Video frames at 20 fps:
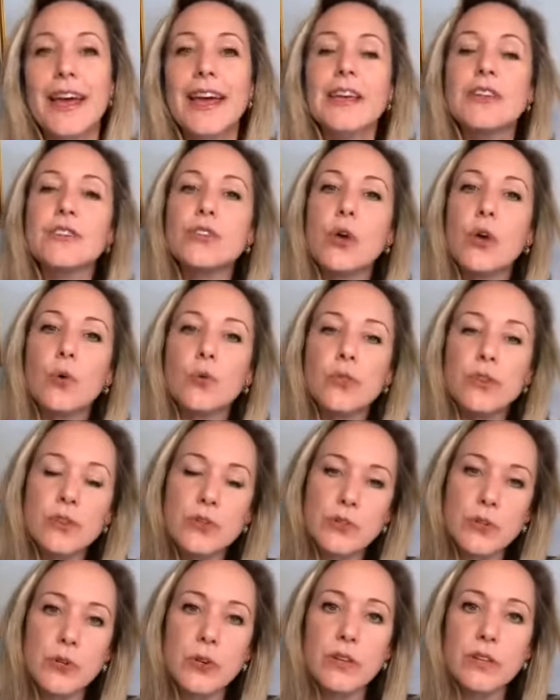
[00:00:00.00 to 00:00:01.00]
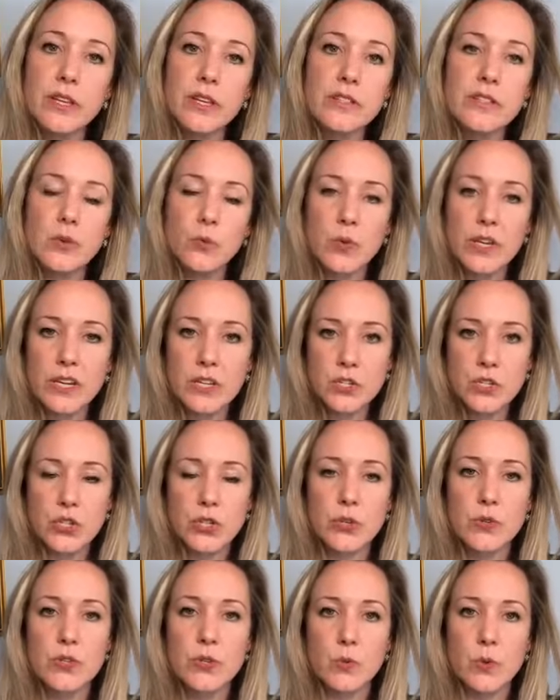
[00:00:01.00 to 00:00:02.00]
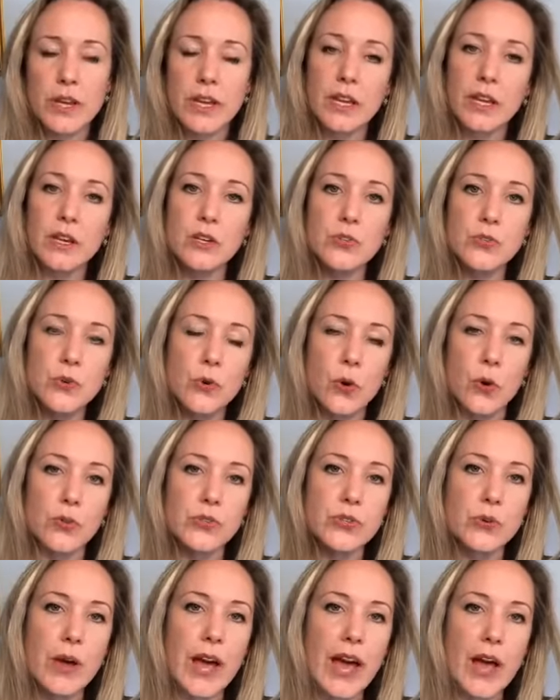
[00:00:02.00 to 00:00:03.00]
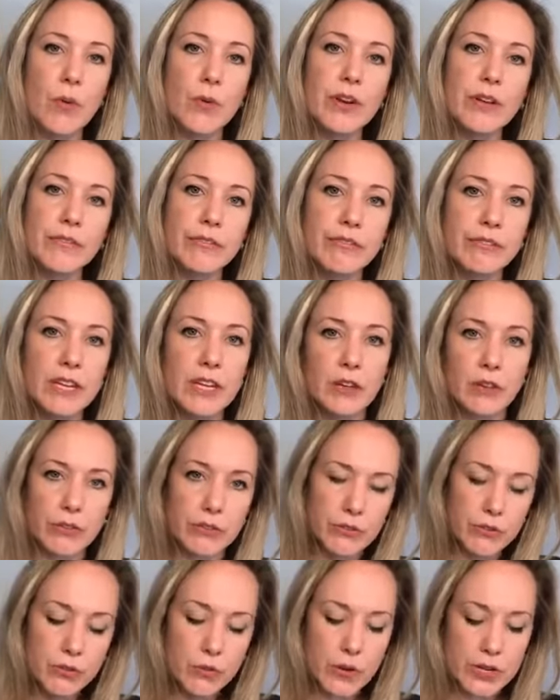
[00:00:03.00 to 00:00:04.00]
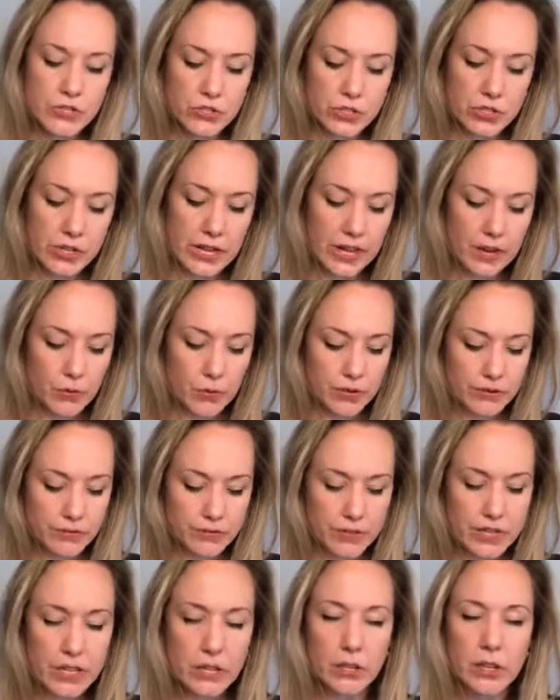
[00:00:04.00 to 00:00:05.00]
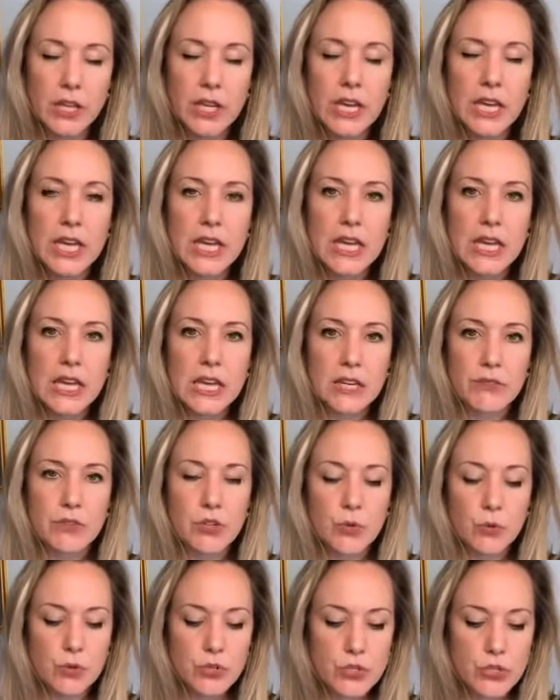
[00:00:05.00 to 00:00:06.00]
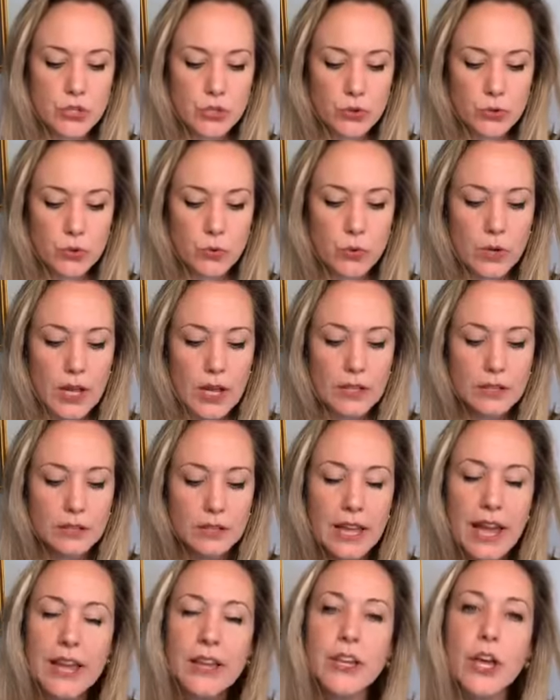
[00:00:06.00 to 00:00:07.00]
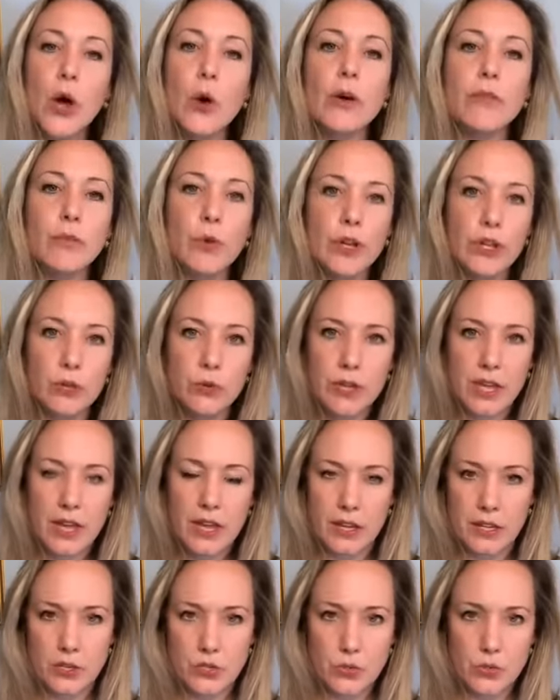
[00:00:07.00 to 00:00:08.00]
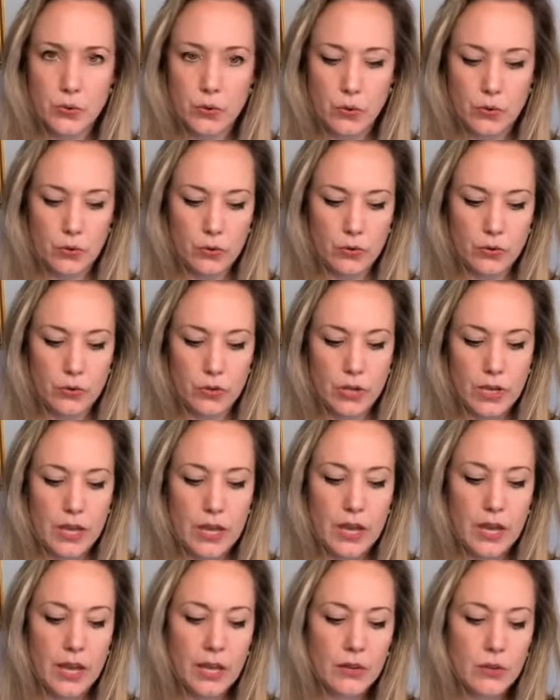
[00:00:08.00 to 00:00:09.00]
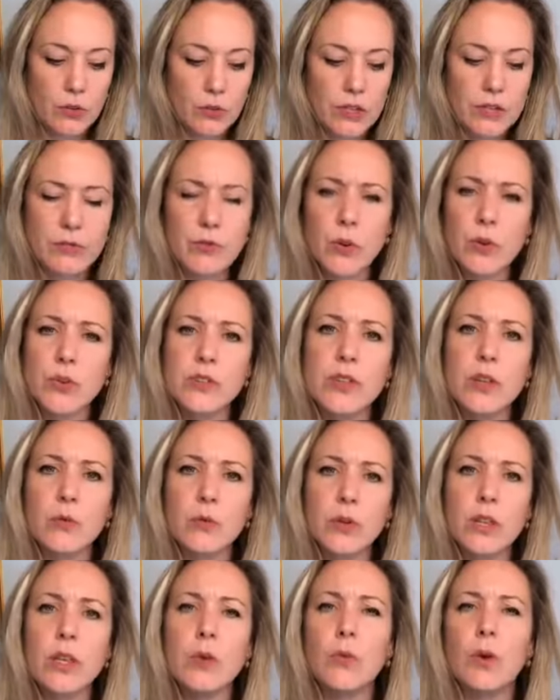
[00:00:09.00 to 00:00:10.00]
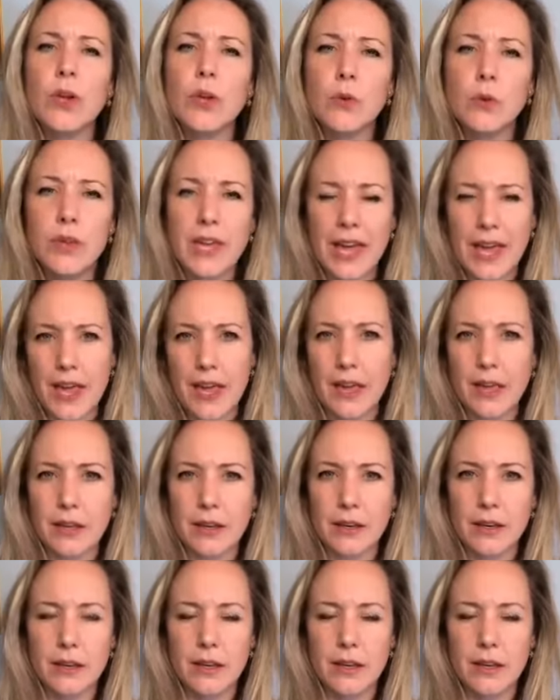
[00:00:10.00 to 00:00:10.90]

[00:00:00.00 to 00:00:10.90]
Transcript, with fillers: So there are certain things that we can choose and we can control. So how would it feel? Third question, how would it feel if you were to let go of what you can't control and only focus on really what you can